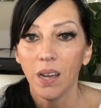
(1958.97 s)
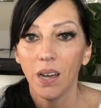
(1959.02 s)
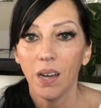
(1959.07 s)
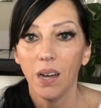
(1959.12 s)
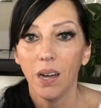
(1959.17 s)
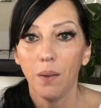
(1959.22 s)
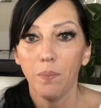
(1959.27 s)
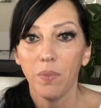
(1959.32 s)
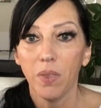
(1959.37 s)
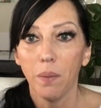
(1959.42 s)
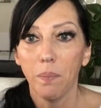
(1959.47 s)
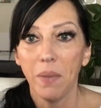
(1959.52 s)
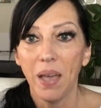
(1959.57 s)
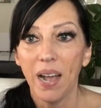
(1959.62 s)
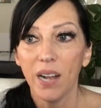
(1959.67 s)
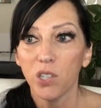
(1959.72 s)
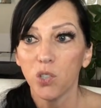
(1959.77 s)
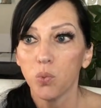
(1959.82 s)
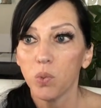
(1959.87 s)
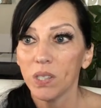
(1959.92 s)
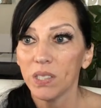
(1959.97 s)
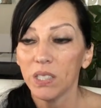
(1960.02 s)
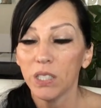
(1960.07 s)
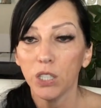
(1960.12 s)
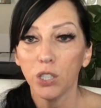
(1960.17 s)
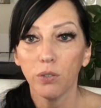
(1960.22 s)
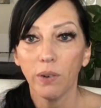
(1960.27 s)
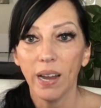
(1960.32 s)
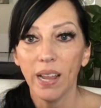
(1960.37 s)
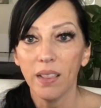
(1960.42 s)
The match
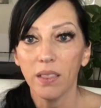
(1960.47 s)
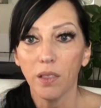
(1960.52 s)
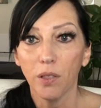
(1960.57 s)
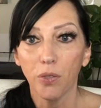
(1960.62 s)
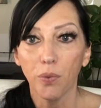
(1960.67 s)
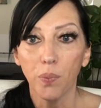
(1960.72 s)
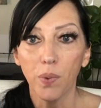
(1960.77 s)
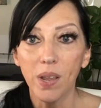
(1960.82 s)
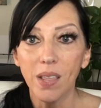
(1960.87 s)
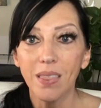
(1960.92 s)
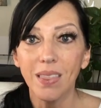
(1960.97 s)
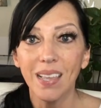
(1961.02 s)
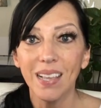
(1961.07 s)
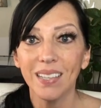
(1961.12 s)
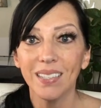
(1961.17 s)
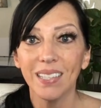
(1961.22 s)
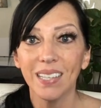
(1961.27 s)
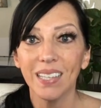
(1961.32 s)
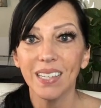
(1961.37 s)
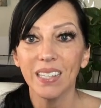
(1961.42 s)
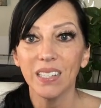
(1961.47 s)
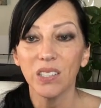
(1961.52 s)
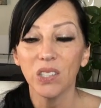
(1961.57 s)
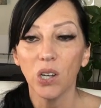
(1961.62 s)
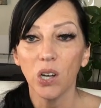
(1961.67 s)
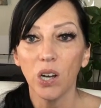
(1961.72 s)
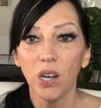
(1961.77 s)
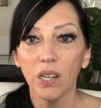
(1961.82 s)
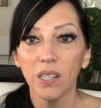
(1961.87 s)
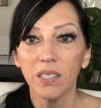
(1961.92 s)
wasn't great. The 3 things that get
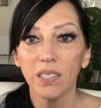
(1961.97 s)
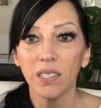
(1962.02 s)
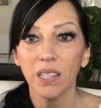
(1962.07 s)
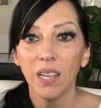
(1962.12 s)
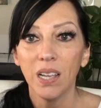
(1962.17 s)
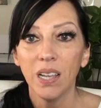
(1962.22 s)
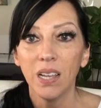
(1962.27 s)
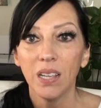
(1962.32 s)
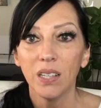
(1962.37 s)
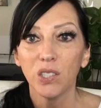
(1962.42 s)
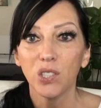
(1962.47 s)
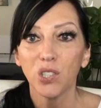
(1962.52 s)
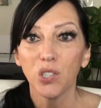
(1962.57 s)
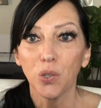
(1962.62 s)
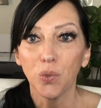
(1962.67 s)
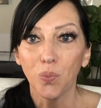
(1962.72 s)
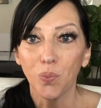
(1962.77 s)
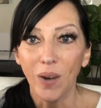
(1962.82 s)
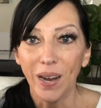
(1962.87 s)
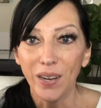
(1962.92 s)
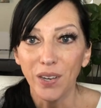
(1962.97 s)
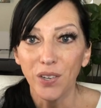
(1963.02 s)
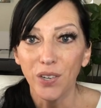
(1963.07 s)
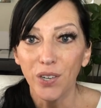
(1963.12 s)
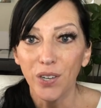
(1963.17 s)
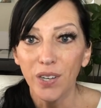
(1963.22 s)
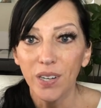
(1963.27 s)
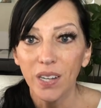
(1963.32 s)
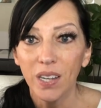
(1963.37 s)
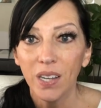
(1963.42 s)
dogs
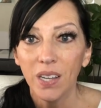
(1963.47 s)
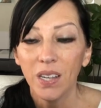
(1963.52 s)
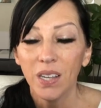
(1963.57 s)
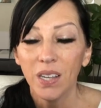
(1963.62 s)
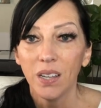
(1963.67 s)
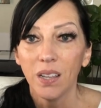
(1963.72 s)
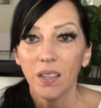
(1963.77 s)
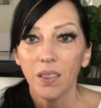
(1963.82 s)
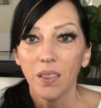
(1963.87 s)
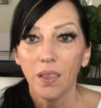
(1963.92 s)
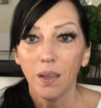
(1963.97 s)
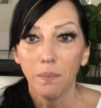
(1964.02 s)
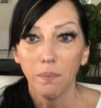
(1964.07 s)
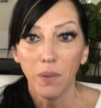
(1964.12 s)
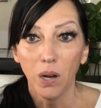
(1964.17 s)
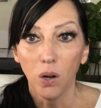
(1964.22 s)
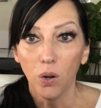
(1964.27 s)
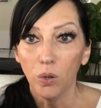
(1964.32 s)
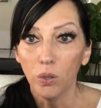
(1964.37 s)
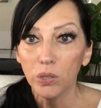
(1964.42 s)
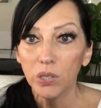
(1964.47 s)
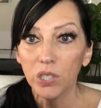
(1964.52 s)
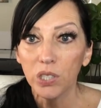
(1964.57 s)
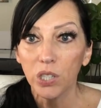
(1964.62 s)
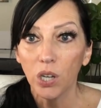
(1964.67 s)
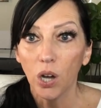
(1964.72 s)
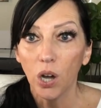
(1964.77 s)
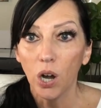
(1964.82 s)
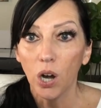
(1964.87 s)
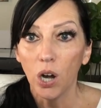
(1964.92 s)
surrendered the most
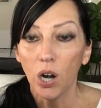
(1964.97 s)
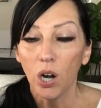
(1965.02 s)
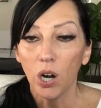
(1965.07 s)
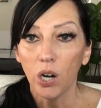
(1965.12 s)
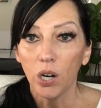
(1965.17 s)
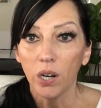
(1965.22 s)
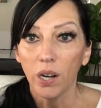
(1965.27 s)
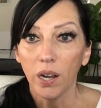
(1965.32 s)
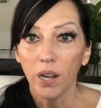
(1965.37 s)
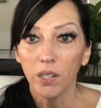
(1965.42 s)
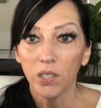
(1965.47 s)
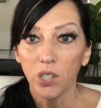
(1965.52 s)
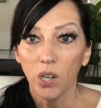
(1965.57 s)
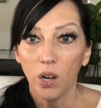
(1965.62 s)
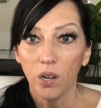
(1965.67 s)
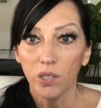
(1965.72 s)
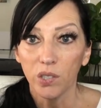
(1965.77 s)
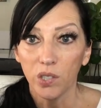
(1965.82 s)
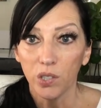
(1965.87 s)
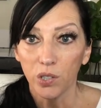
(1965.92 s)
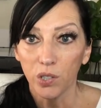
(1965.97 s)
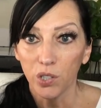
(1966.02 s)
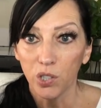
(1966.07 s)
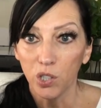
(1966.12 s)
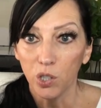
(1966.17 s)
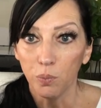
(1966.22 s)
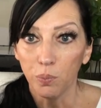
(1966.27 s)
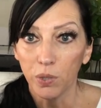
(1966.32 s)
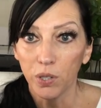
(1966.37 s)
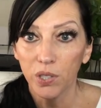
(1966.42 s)
are dogs that are
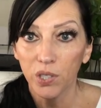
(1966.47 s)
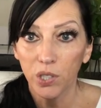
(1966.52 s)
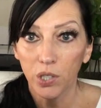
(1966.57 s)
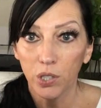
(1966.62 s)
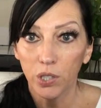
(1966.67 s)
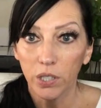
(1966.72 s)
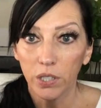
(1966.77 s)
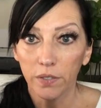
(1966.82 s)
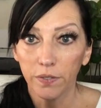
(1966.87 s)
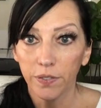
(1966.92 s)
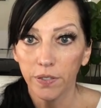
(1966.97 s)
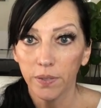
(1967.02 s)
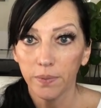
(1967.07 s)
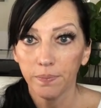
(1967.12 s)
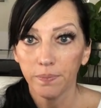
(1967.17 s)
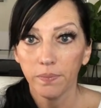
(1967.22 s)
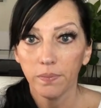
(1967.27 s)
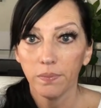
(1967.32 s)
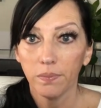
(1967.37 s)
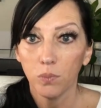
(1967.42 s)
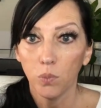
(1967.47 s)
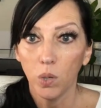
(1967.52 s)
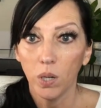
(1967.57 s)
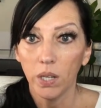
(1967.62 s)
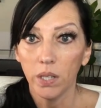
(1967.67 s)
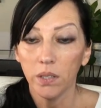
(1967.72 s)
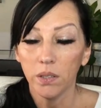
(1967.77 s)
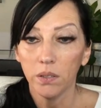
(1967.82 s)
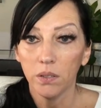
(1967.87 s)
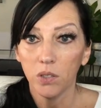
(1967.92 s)
super assertive,
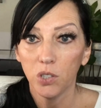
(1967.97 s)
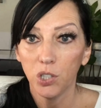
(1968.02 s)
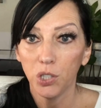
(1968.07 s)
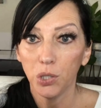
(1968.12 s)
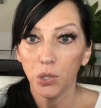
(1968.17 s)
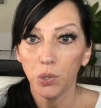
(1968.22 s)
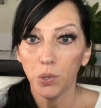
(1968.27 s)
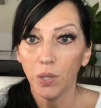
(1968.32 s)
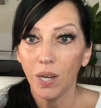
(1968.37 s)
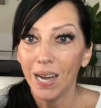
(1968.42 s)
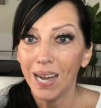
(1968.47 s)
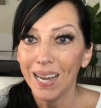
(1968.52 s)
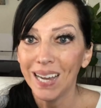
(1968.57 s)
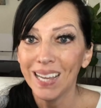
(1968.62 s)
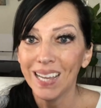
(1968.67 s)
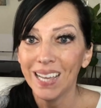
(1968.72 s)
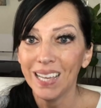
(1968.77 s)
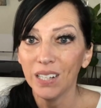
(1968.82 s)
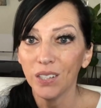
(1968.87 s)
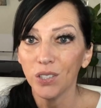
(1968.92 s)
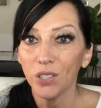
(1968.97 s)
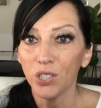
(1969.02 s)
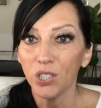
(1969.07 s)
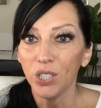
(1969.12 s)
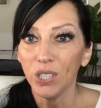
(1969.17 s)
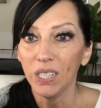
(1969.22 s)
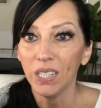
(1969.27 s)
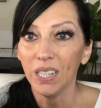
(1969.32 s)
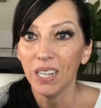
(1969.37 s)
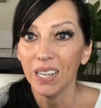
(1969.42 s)
1, 2, high
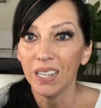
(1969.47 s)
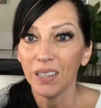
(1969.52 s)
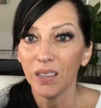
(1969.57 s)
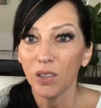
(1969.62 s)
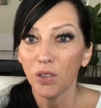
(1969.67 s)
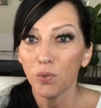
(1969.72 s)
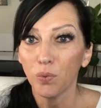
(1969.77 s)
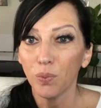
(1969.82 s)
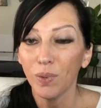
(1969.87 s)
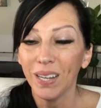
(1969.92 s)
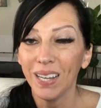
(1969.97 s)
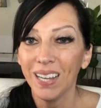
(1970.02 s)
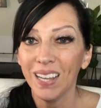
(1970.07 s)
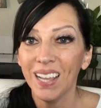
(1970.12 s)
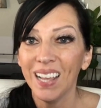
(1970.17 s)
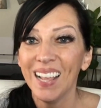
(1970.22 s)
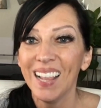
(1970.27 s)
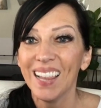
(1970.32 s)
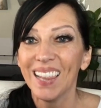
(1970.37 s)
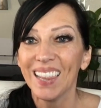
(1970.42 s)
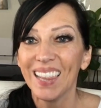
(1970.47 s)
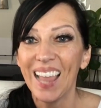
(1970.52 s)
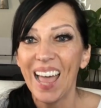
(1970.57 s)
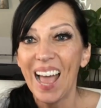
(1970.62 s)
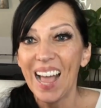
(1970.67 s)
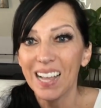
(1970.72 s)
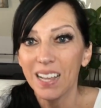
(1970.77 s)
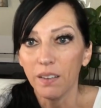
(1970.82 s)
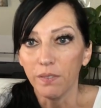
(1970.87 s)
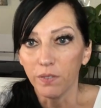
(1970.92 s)
energy, and 3,
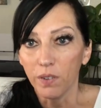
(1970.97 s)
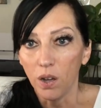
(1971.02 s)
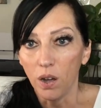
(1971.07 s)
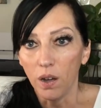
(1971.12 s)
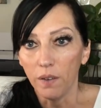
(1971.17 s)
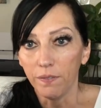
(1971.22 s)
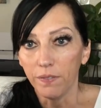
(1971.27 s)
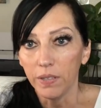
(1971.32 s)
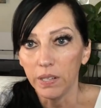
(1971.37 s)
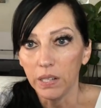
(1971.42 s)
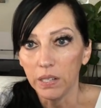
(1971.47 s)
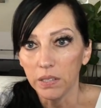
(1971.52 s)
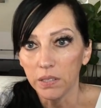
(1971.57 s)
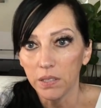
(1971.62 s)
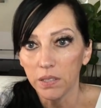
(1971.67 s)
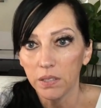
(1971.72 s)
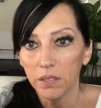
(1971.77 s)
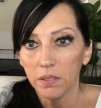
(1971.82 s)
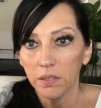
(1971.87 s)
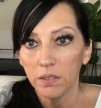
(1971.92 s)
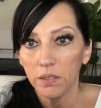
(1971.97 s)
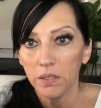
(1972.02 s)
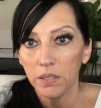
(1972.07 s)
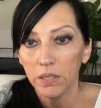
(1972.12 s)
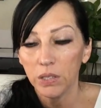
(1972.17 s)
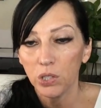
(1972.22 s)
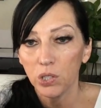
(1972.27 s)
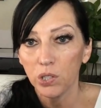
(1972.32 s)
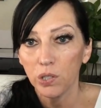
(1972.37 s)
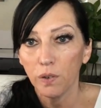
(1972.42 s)
lack of confidence.
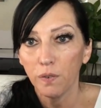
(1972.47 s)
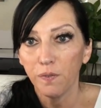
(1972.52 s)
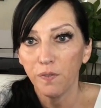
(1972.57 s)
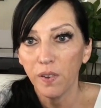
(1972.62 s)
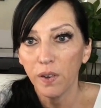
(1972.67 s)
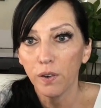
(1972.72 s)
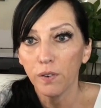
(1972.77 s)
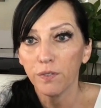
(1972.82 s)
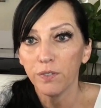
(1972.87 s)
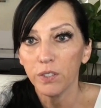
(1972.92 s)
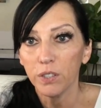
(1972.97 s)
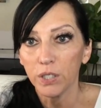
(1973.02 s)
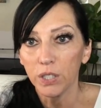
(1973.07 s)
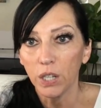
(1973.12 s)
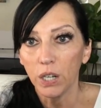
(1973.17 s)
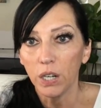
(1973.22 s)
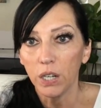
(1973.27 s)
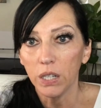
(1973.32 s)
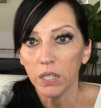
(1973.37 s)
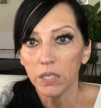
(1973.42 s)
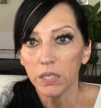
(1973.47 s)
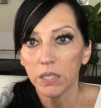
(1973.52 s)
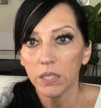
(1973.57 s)
So fearful dogs.